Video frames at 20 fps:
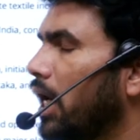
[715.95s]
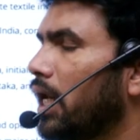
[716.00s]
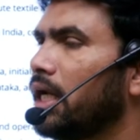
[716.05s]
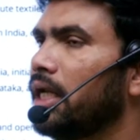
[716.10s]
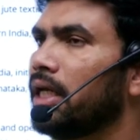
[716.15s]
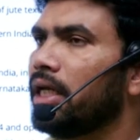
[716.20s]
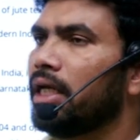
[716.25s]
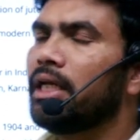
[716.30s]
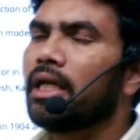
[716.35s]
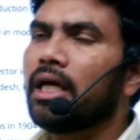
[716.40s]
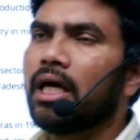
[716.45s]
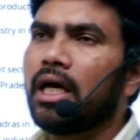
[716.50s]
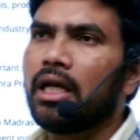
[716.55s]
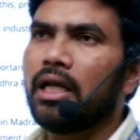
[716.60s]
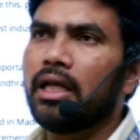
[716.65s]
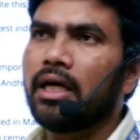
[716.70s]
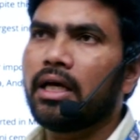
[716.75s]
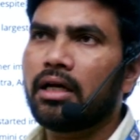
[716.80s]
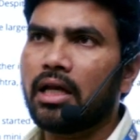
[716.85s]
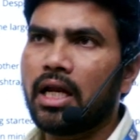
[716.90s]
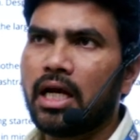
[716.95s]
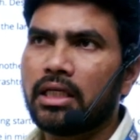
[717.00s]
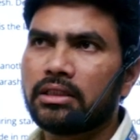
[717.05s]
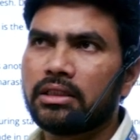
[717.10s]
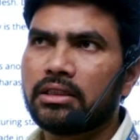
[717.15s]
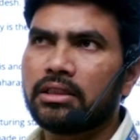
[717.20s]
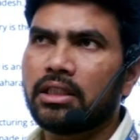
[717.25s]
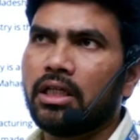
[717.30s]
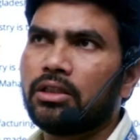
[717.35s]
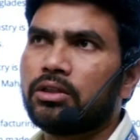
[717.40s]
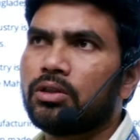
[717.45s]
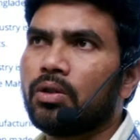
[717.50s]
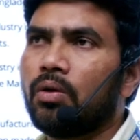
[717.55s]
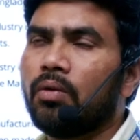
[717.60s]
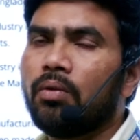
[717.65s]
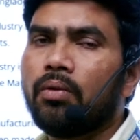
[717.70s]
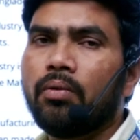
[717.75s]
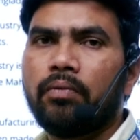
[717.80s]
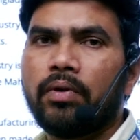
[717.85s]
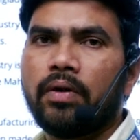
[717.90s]
In earlier classes
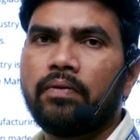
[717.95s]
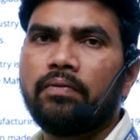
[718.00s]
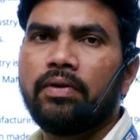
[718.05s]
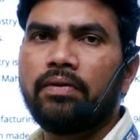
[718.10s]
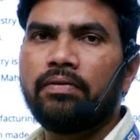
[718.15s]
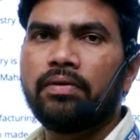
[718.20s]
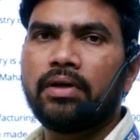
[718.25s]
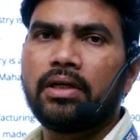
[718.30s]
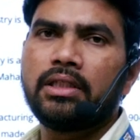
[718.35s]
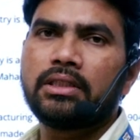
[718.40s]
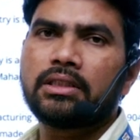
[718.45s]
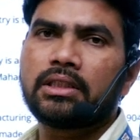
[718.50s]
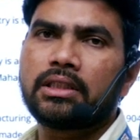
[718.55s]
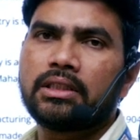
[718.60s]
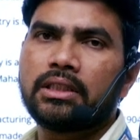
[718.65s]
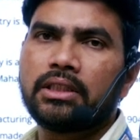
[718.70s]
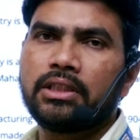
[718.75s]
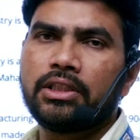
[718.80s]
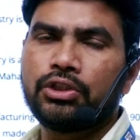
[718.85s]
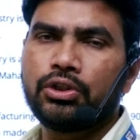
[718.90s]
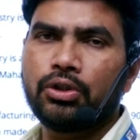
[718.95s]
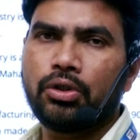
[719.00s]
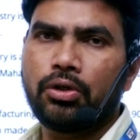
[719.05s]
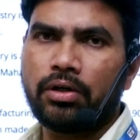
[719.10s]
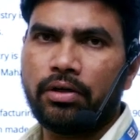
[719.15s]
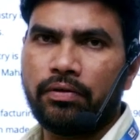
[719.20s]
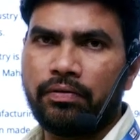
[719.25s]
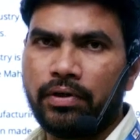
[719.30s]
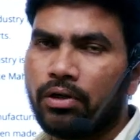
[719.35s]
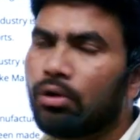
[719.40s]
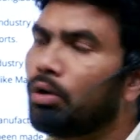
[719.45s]
also, when we were discussing the geography